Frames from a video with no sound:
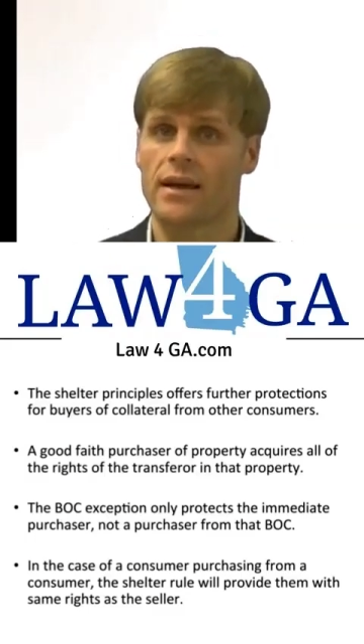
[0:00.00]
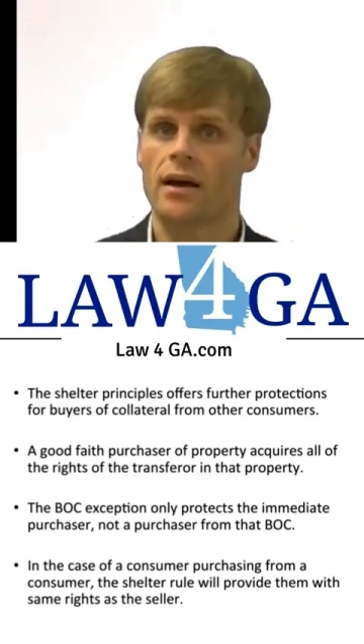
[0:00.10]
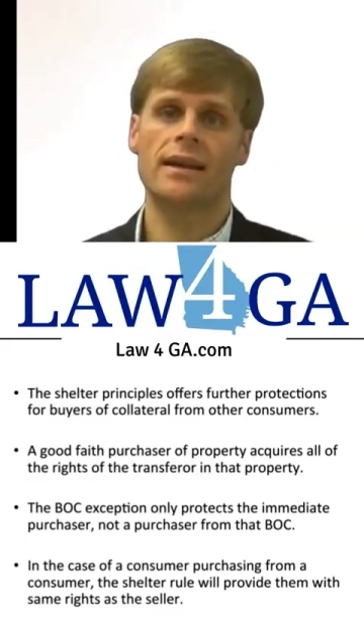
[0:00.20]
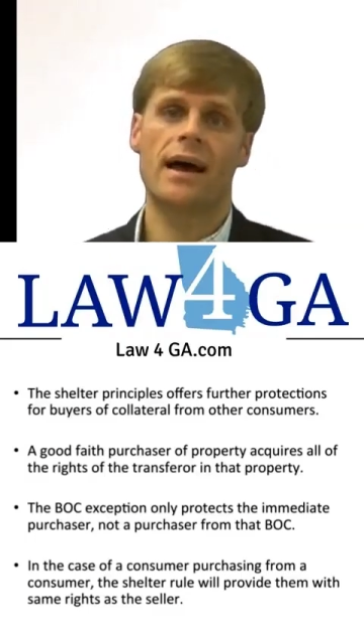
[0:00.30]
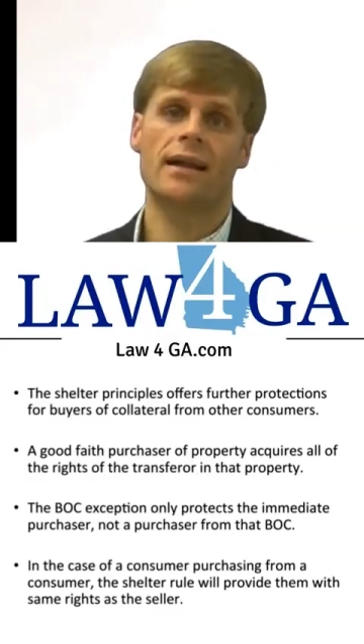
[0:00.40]

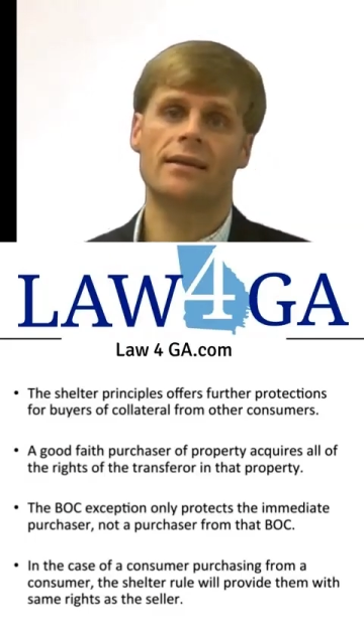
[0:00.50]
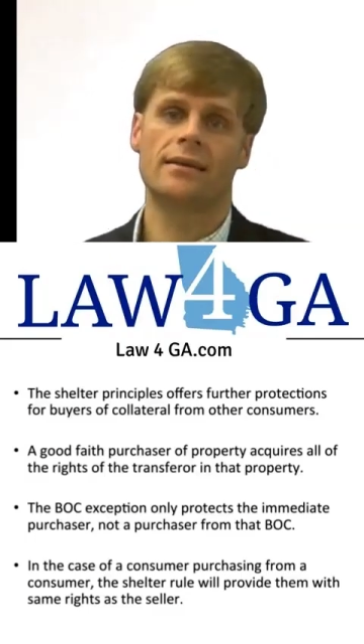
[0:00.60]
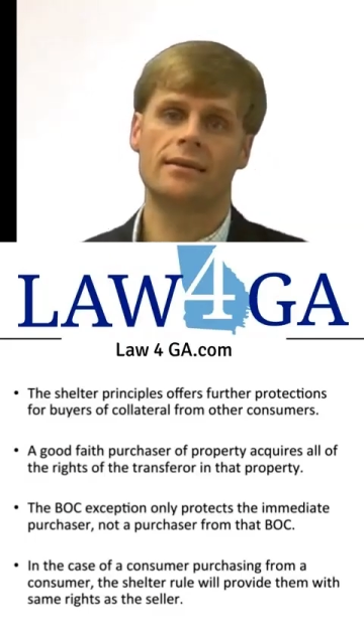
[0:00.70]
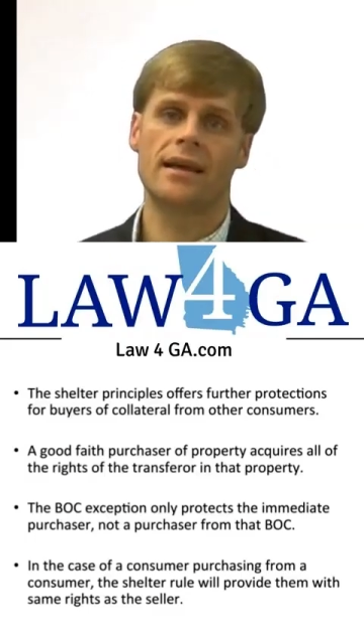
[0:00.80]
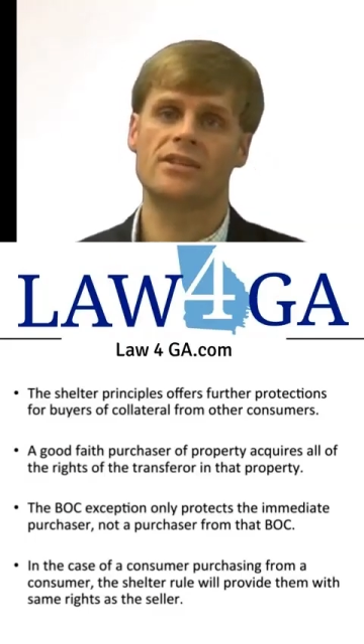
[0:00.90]

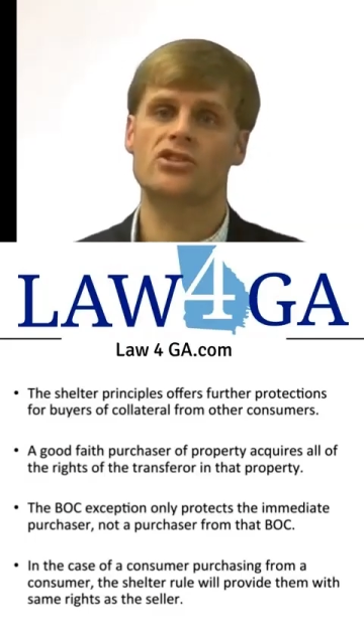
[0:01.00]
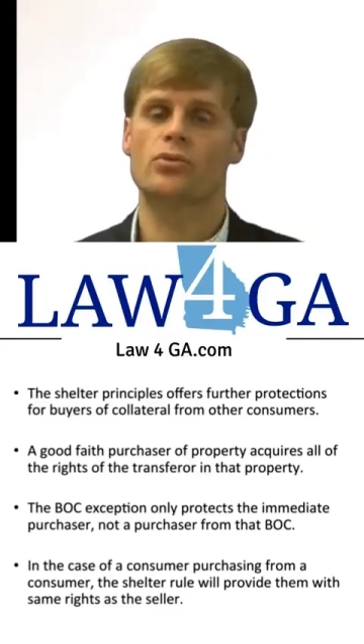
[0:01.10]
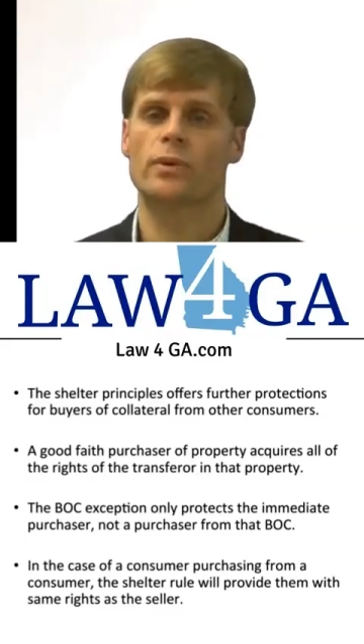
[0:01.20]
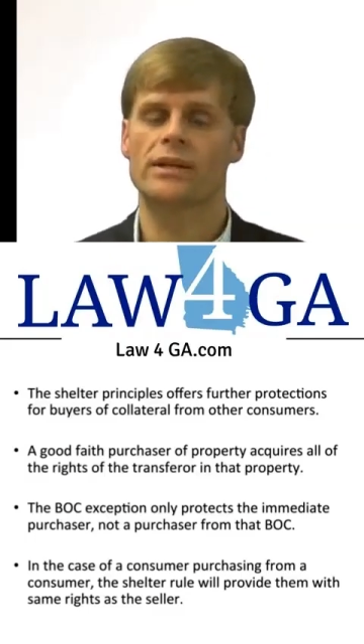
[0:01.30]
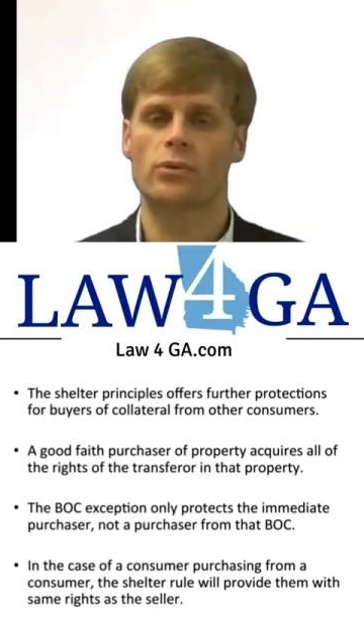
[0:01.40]

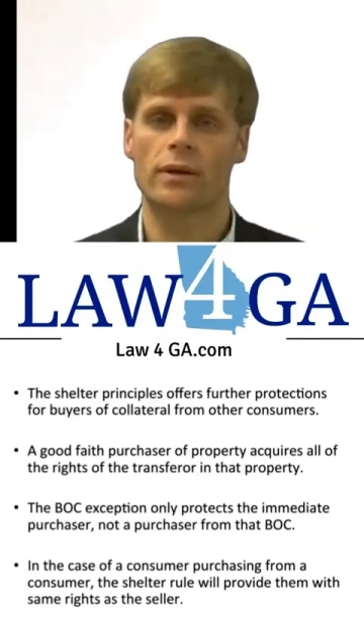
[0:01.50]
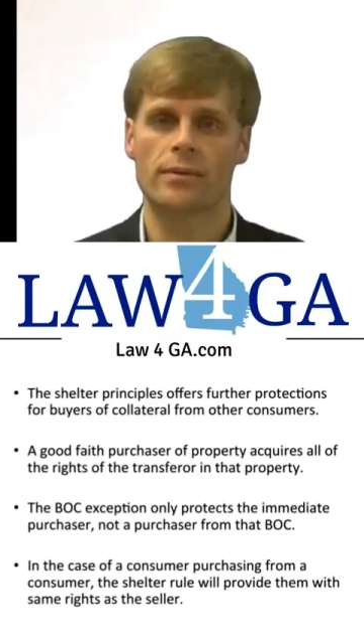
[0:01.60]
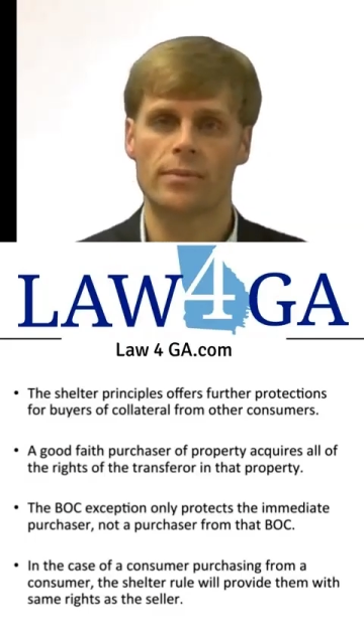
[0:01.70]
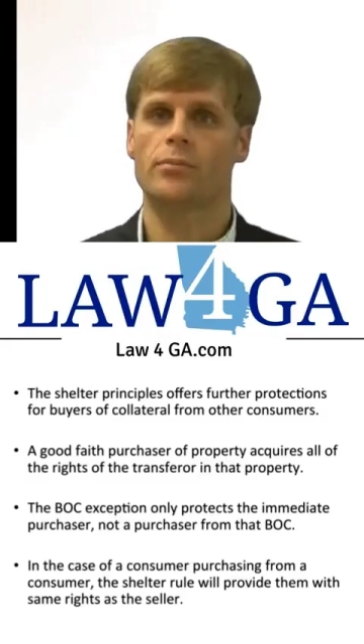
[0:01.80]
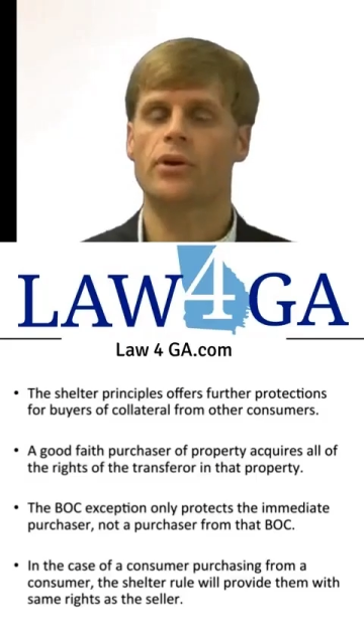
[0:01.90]

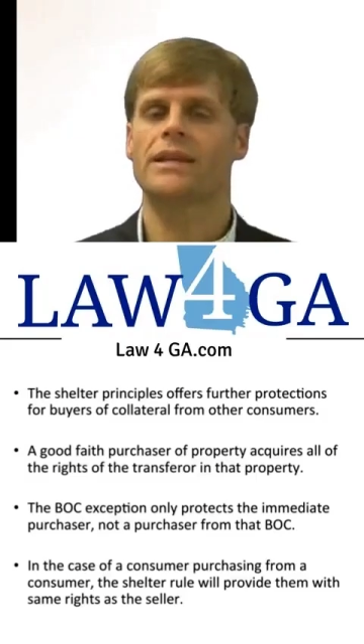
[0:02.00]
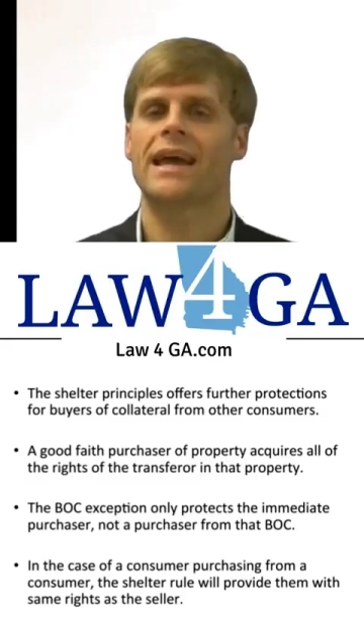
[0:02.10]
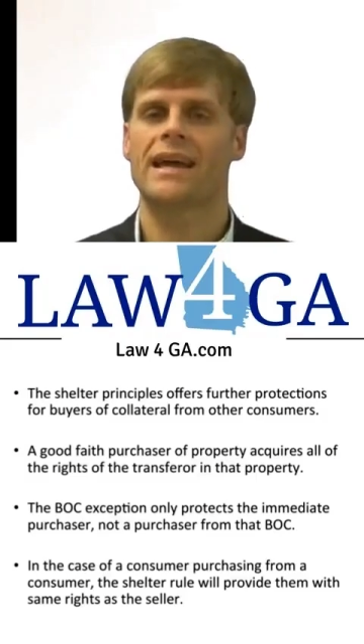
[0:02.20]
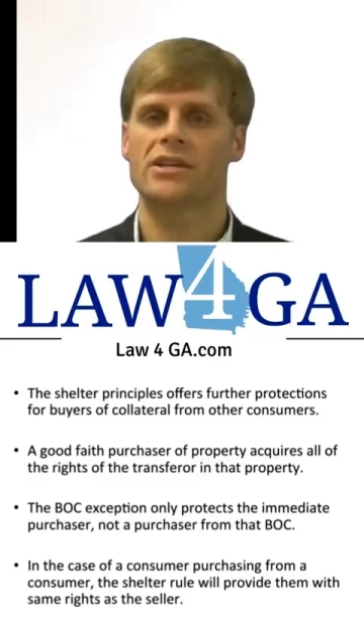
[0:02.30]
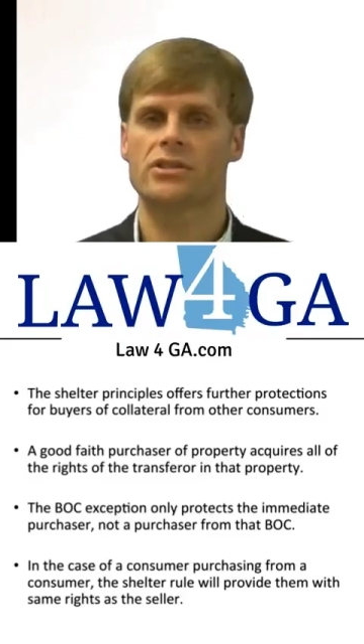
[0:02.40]
9-320B
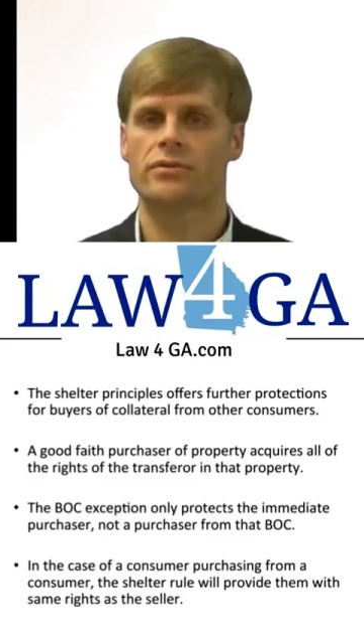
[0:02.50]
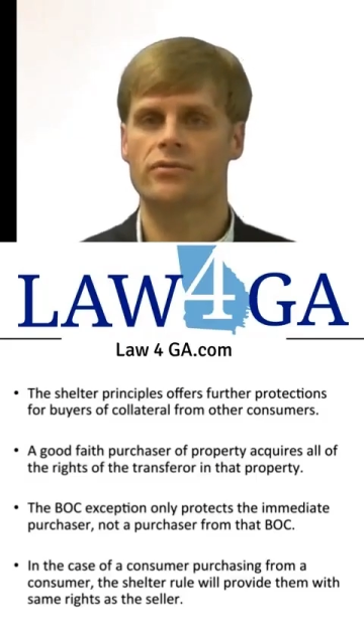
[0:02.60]
protection